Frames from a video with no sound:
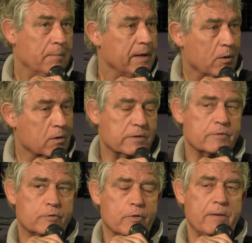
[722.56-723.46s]
because
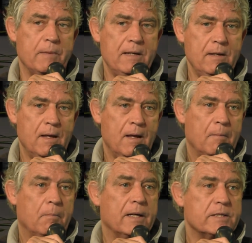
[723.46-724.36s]
of streaming.
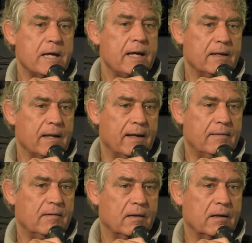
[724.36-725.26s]
By saying
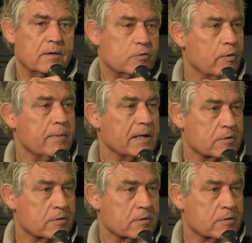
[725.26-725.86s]
that, streaming